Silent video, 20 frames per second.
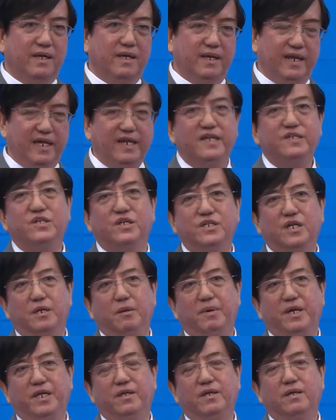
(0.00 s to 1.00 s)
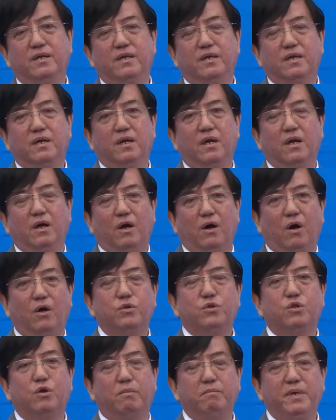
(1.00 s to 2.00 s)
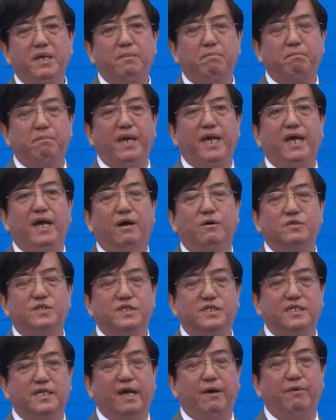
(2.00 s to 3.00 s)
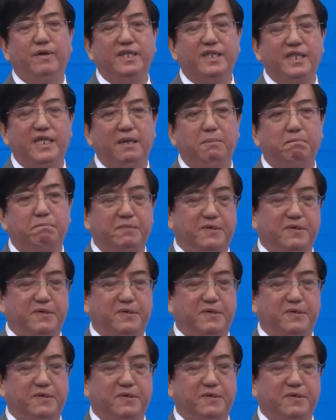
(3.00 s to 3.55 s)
Ladies and gentlemen, Atomy payout 70%.